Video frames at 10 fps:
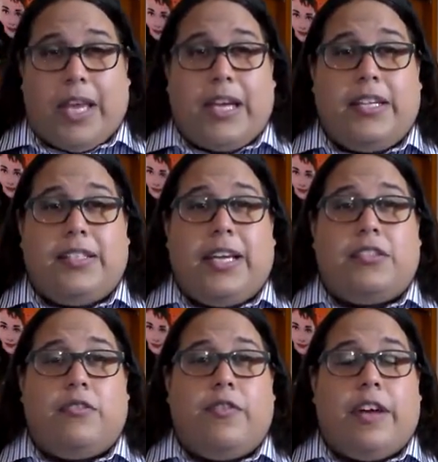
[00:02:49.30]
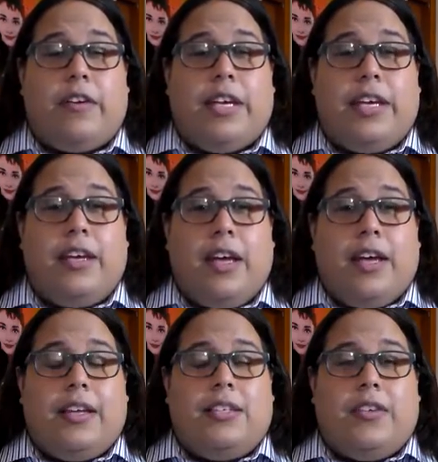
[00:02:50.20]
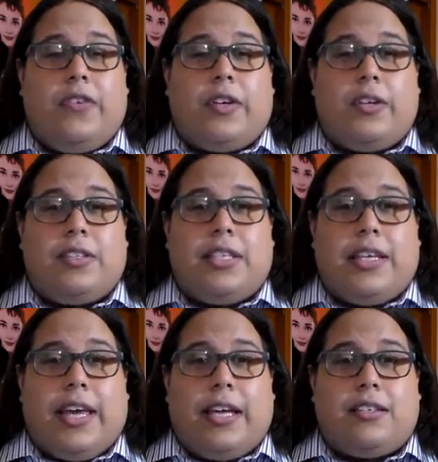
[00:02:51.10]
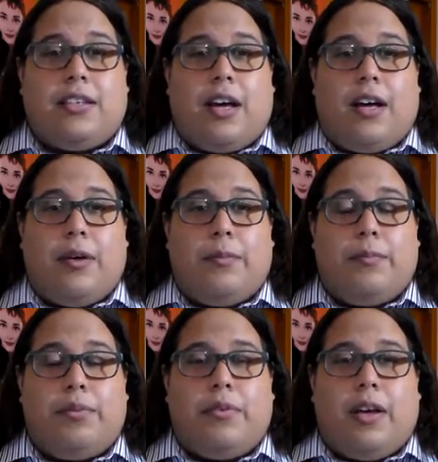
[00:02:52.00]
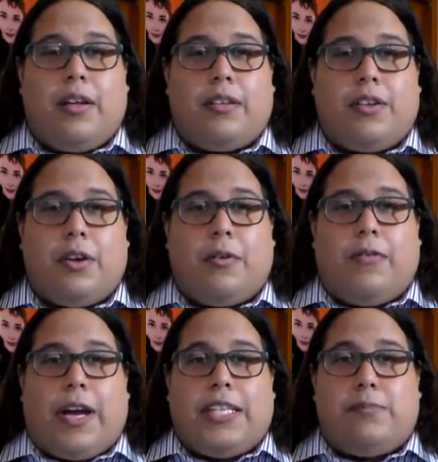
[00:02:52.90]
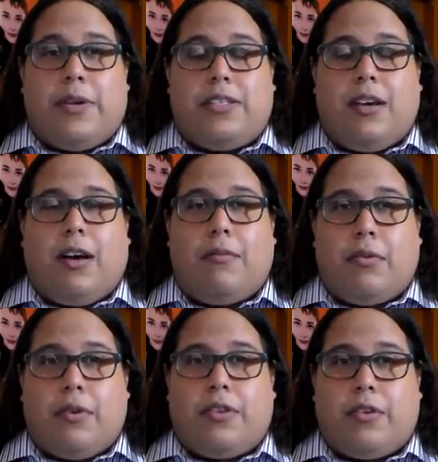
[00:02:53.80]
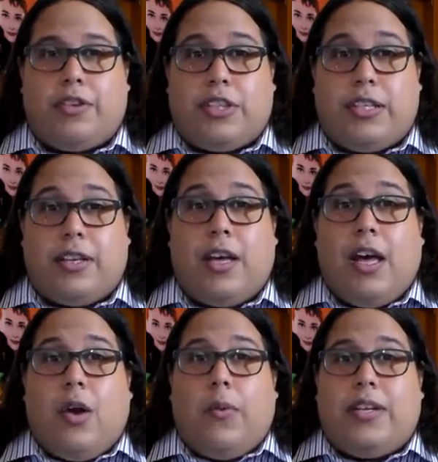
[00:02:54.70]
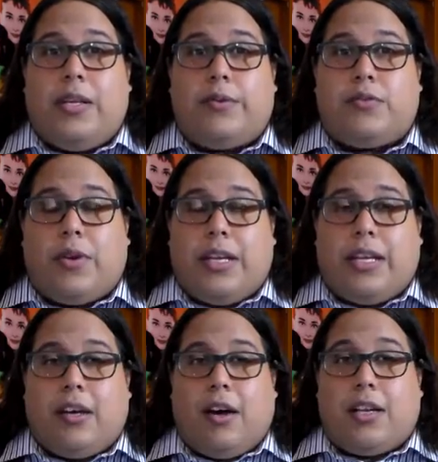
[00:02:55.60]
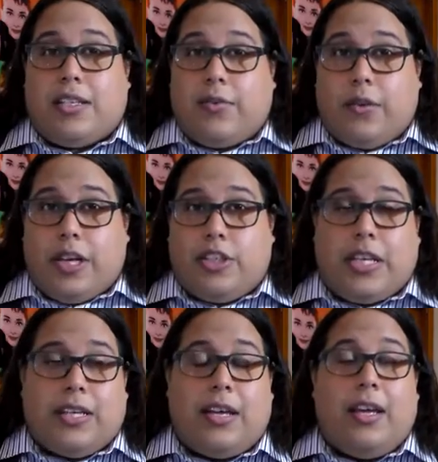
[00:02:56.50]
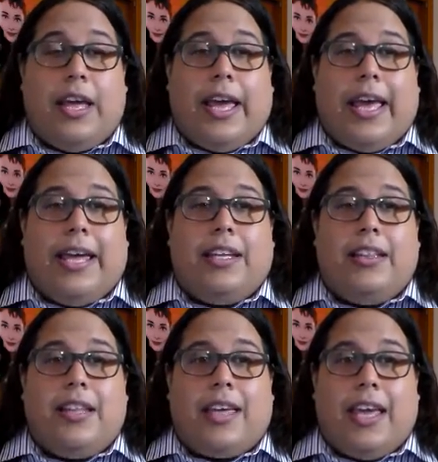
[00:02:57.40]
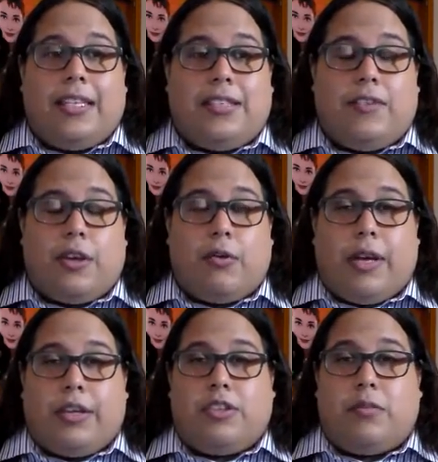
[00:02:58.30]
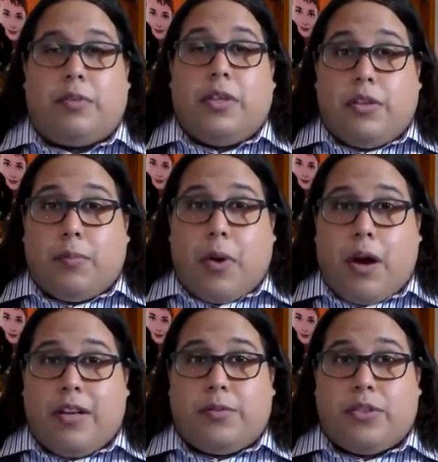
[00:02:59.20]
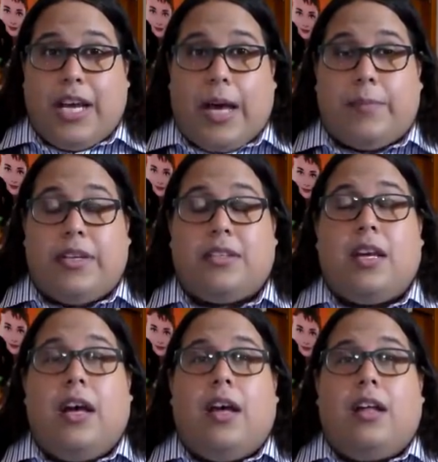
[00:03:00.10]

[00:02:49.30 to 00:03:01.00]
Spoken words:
and it's very difficult to get your vice president on board with your agenda when he was running on a different agenda, and in the case of the creation of political parties, which happened